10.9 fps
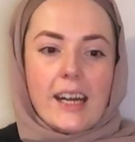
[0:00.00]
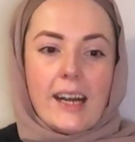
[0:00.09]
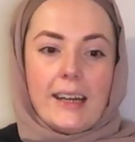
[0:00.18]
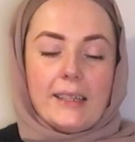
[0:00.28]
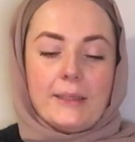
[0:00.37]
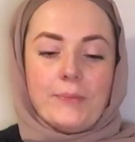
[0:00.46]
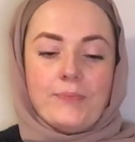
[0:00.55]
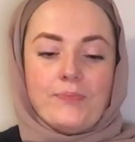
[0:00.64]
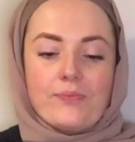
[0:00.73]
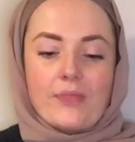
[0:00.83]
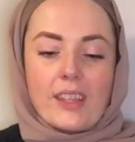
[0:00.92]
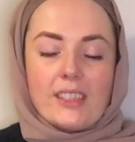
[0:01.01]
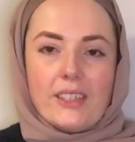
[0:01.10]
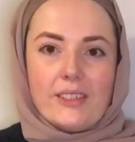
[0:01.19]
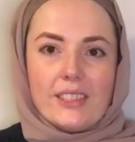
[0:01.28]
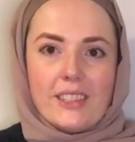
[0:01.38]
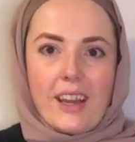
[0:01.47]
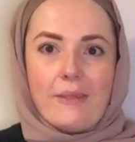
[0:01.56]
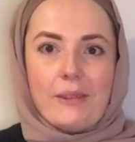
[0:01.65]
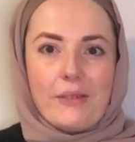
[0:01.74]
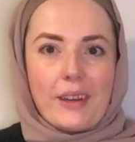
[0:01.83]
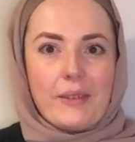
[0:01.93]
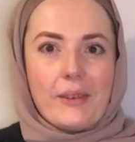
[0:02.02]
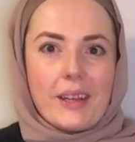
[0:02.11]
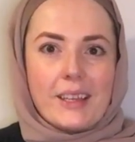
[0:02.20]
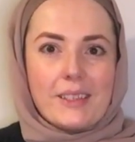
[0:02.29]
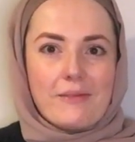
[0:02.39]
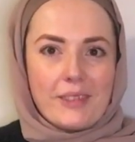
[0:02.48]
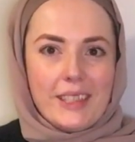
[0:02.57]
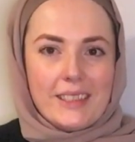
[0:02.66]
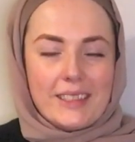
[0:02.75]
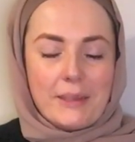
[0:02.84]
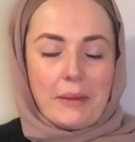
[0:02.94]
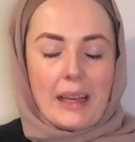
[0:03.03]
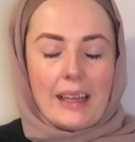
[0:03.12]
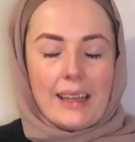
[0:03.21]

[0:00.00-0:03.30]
So it was not, and we found out we were like really similar,